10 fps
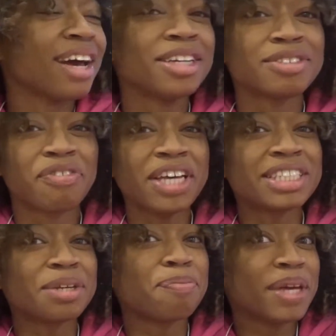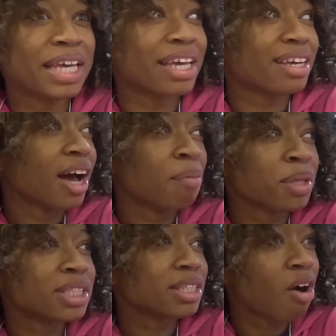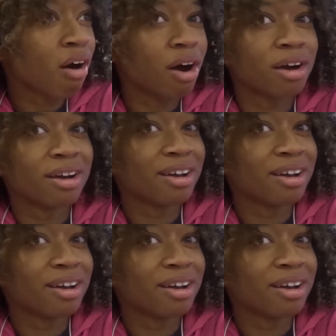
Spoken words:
It's facing me. I'm the star.